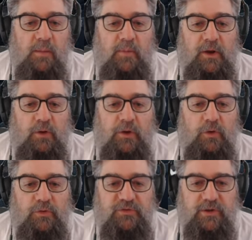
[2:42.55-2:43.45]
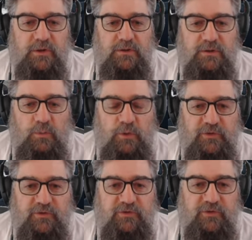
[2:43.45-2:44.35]
but I also
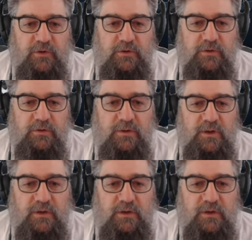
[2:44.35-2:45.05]
wanted to show you